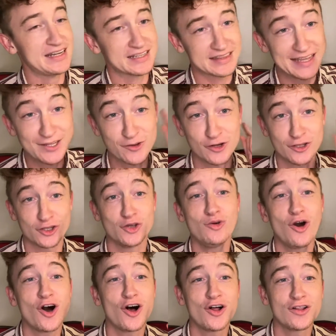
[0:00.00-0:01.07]
Thank you to
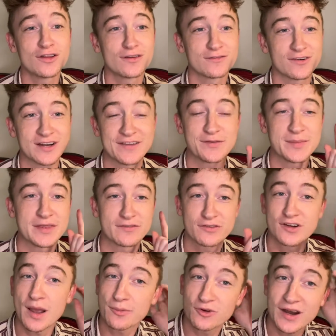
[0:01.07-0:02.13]
U-Haul for giving me the
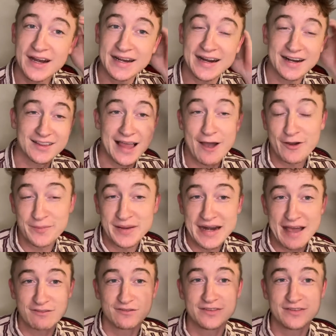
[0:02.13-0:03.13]
free upgrade and allowing me to have a